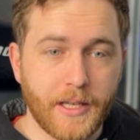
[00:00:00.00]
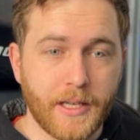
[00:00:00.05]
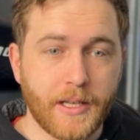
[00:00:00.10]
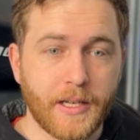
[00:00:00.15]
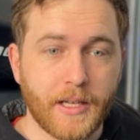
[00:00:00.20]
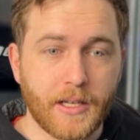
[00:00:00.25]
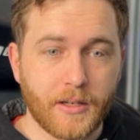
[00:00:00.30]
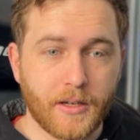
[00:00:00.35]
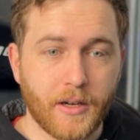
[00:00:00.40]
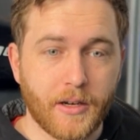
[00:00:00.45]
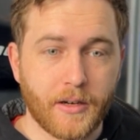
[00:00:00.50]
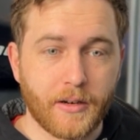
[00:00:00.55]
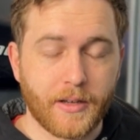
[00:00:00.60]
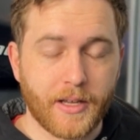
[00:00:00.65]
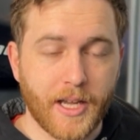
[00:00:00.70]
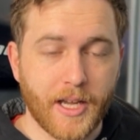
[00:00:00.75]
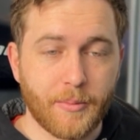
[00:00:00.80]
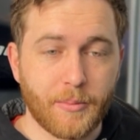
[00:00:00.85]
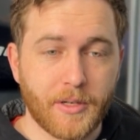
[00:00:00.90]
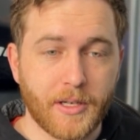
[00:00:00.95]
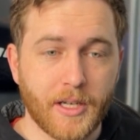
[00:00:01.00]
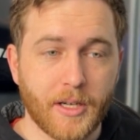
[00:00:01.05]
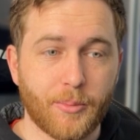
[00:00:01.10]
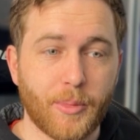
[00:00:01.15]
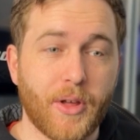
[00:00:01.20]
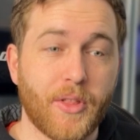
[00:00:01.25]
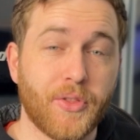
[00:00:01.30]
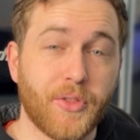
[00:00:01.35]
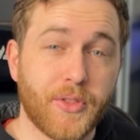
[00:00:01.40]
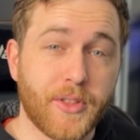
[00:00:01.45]
in Elgato Camera Hub
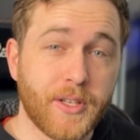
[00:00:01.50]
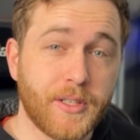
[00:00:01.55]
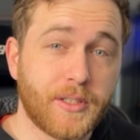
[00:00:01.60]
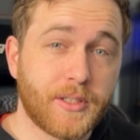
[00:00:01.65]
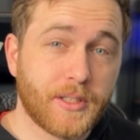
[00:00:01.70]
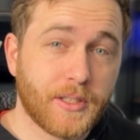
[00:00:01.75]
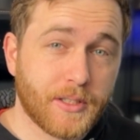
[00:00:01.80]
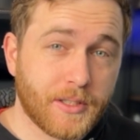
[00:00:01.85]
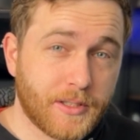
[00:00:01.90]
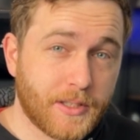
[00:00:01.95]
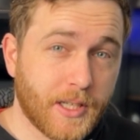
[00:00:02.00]
and this